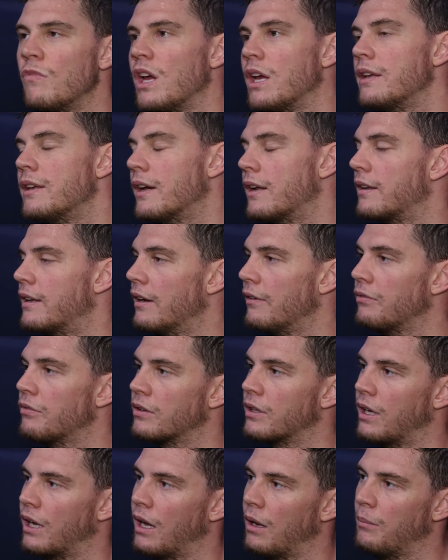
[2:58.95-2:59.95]
Yeah,
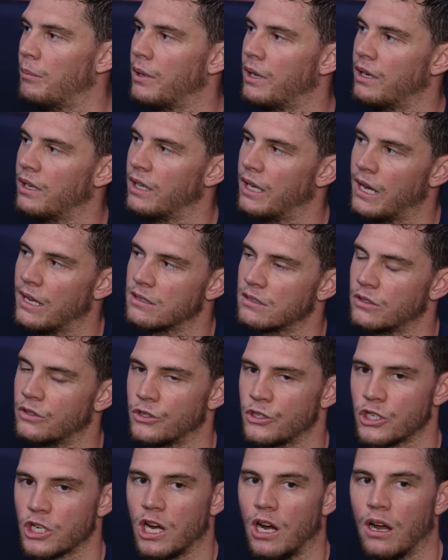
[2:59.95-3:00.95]
definitely. I mean, he has a
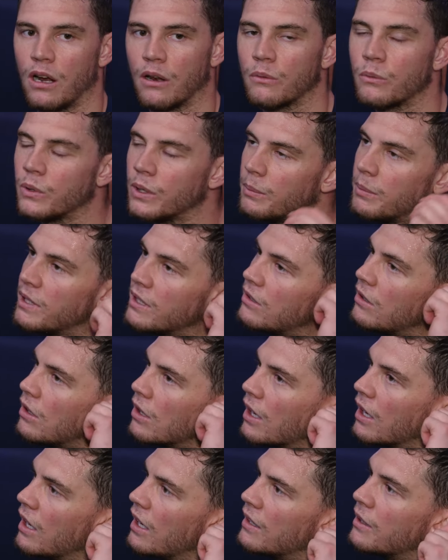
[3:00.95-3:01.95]
good shot, and we've been
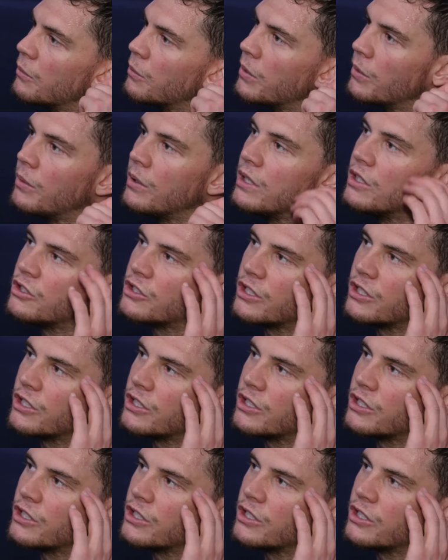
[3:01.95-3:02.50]
talking a lot that we want to